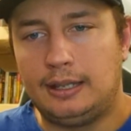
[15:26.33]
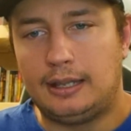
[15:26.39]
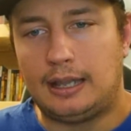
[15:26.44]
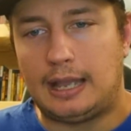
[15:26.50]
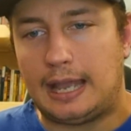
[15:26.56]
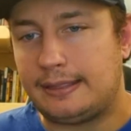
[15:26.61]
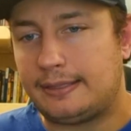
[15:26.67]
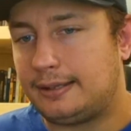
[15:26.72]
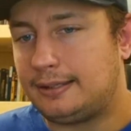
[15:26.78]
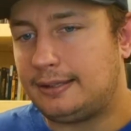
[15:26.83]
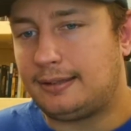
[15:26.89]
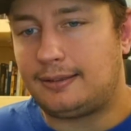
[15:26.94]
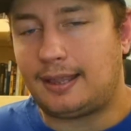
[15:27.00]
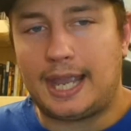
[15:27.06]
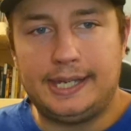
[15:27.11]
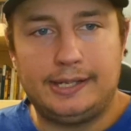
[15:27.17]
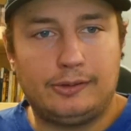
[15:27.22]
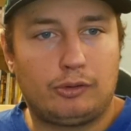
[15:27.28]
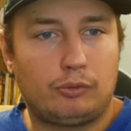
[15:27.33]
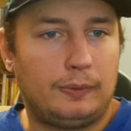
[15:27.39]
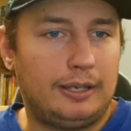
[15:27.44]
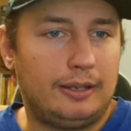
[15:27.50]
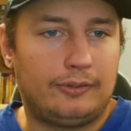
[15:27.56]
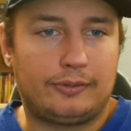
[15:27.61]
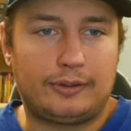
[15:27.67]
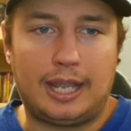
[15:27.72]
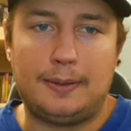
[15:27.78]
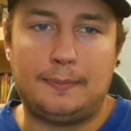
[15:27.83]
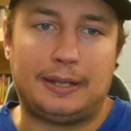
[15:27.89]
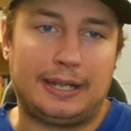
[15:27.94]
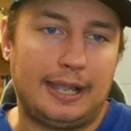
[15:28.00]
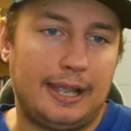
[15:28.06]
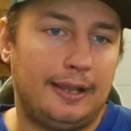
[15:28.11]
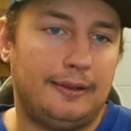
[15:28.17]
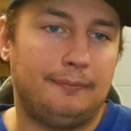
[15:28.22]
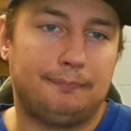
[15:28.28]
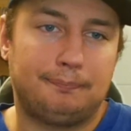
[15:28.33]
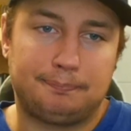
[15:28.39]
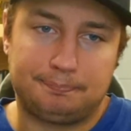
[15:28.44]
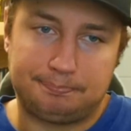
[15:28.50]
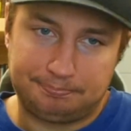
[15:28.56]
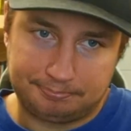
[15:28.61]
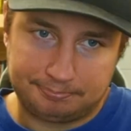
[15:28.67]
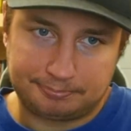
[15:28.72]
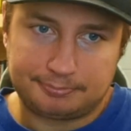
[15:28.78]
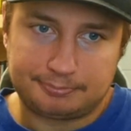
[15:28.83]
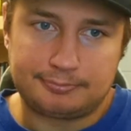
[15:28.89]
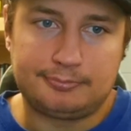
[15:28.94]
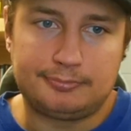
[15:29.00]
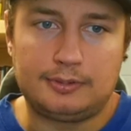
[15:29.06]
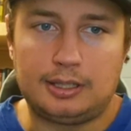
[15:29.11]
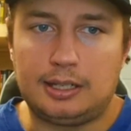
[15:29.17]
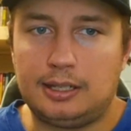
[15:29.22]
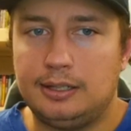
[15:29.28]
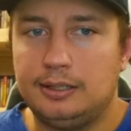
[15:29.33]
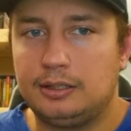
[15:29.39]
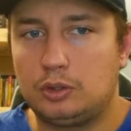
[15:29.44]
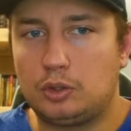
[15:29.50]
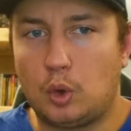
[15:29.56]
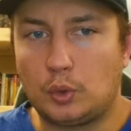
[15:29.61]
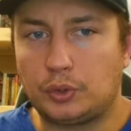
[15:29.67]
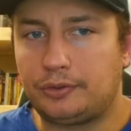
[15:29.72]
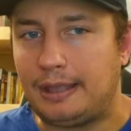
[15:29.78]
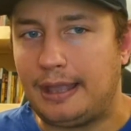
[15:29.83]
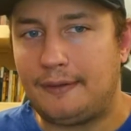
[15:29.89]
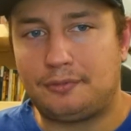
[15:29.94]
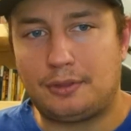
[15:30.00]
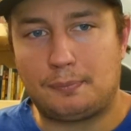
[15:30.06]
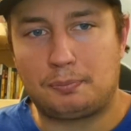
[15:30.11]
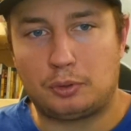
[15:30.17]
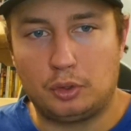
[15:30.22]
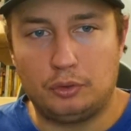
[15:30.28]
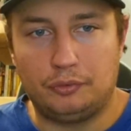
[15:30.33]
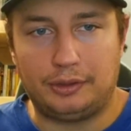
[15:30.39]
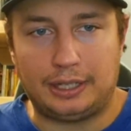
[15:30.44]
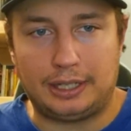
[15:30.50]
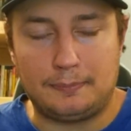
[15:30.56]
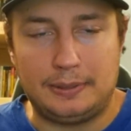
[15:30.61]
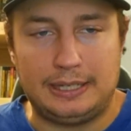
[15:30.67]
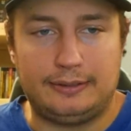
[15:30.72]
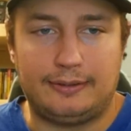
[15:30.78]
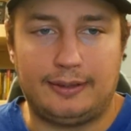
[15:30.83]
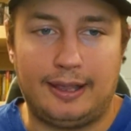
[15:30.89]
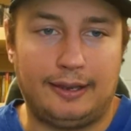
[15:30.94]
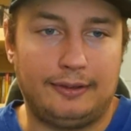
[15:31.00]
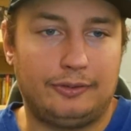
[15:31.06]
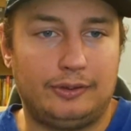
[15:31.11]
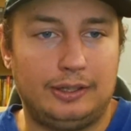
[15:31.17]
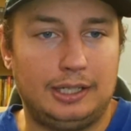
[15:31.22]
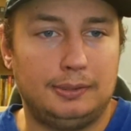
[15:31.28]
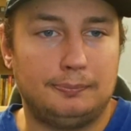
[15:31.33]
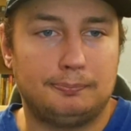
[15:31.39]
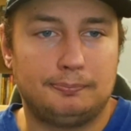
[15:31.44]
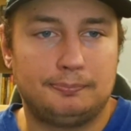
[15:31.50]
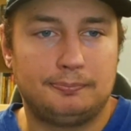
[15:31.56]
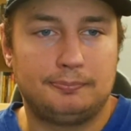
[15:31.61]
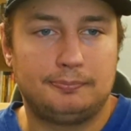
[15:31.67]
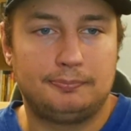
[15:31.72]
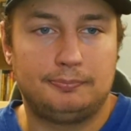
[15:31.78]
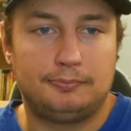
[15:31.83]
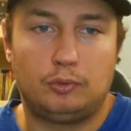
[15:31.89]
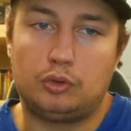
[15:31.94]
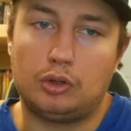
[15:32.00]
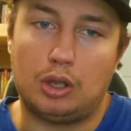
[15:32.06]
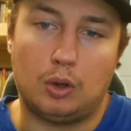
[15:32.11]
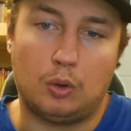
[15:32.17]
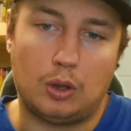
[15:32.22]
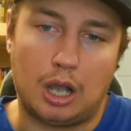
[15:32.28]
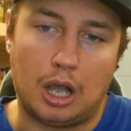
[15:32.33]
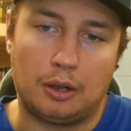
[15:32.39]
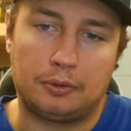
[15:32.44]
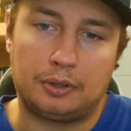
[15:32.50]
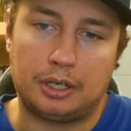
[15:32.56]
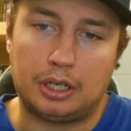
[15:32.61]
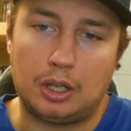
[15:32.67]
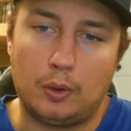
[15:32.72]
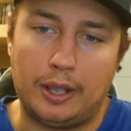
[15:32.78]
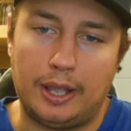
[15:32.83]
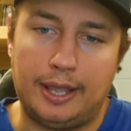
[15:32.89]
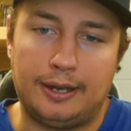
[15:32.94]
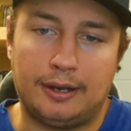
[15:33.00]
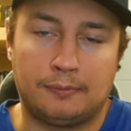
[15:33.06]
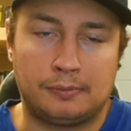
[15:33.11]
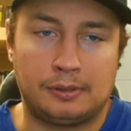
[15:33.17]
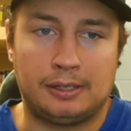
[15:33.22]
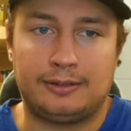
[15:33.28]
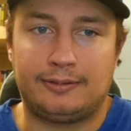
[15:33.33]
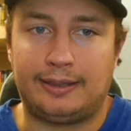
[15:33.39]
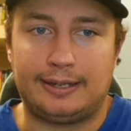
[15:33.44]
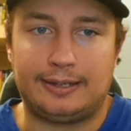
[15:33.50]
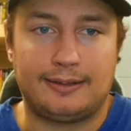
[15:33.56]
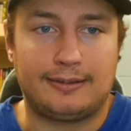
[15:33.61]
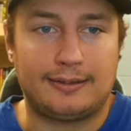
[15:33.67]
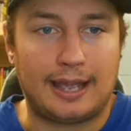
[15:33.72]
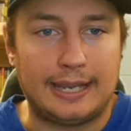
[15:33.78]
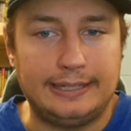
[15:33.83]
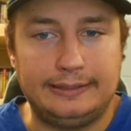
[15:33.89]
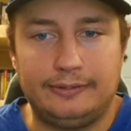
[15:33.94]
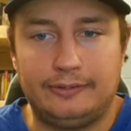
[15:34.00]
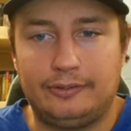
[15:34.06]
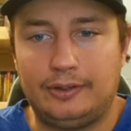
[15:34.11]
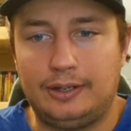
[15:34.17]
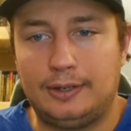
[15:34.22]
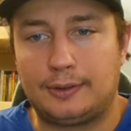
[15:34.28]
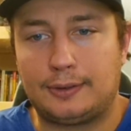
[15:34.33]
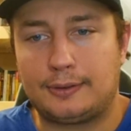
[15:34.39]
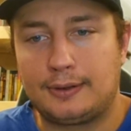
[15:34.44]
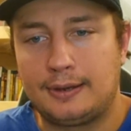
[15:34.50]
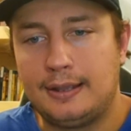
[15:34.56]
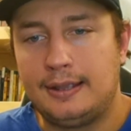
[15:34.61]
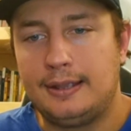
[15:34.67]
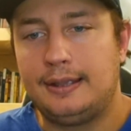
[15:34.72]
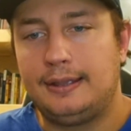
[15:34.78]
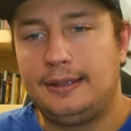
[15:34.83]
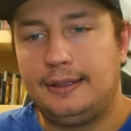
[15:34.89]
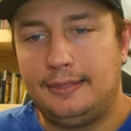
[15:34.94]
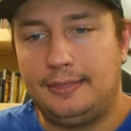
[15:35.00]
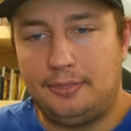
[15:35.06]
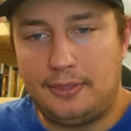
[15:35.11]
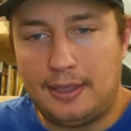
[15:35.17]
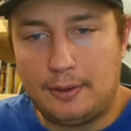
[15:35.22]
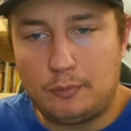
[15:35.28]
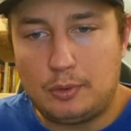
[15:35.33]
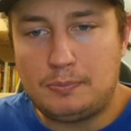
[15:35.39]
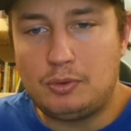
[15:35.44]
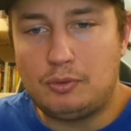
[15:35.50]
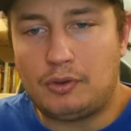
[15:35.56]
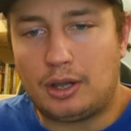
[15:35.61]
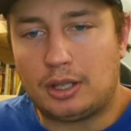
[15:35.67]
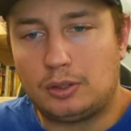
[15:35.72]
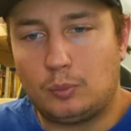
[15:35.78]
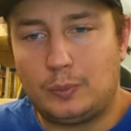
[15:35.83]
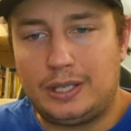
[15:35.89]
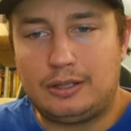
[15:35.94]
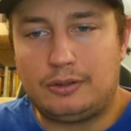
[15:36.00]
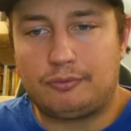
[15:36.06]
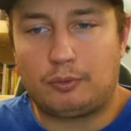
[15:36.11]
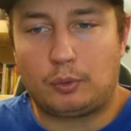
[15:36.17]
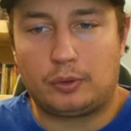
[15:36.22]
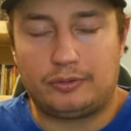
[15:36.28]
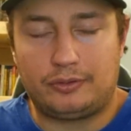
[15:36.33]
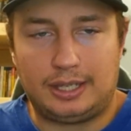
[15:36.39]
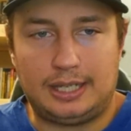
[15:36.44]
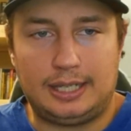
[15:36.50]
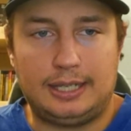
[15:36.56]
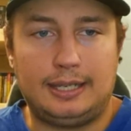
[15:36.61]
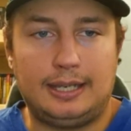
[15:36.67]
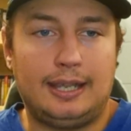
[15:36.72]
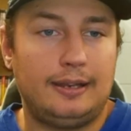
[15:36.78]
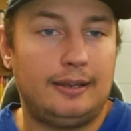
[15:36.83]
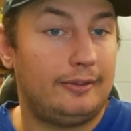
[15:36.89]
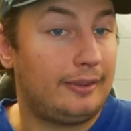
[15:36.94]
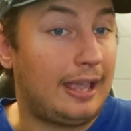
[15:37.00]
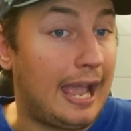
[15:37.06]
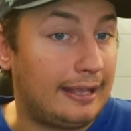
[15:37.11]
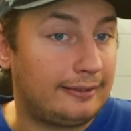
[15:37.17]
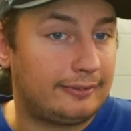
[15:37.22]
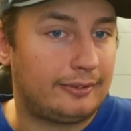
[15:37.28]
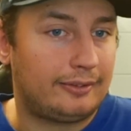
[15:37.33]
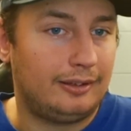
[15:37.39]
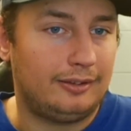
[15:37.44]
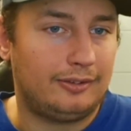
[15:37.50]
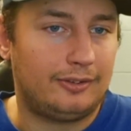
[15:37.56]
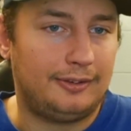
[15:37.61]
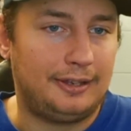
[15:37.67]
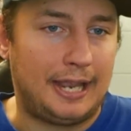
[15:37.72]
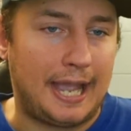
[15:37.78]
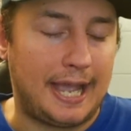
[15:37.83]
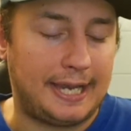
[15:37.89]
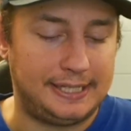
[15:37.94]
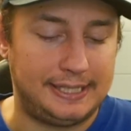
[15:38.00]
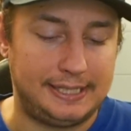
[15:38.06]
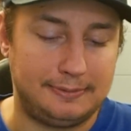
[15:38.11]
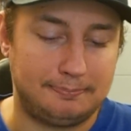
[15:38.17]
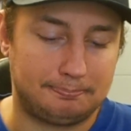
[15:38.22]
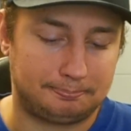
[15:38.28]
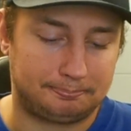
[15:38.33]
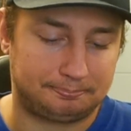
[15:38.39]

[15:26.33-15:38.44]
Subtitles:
I think the Titans win this game. Again, Colts have to prove they can beat Tennessee. So I'm going to go ahead. I'm going to take the Titans here. Then we move on to week 14. It is at Cincinnati.